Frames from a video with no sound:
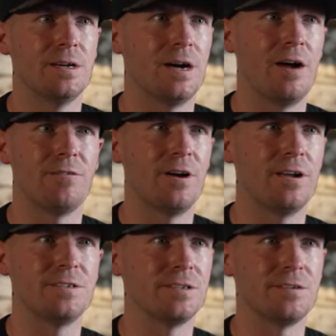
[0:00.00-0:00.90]
hot
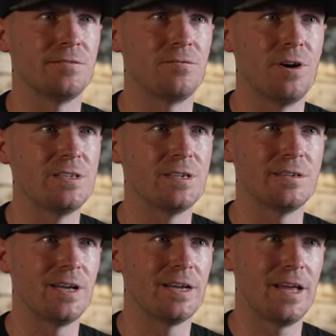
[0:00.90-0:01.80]
rods and
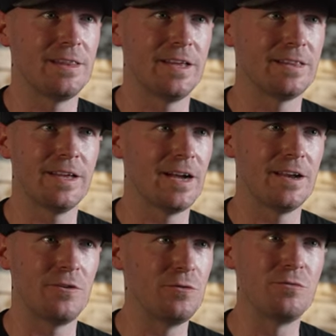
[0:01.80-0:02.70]
racing, I think they
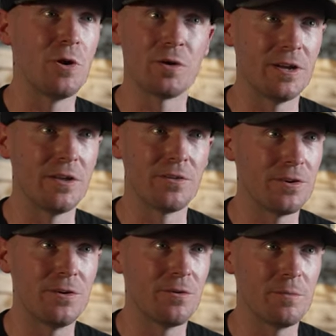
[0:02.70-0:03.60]
kind of do go together.
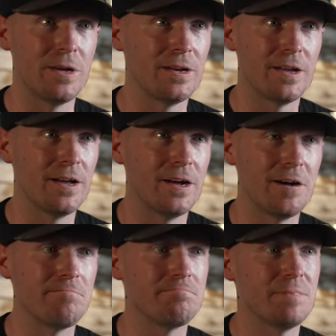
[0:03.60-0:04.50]
You know what
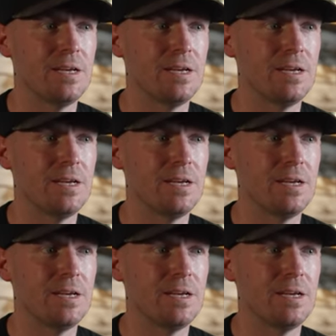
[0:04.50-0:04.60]
I mean?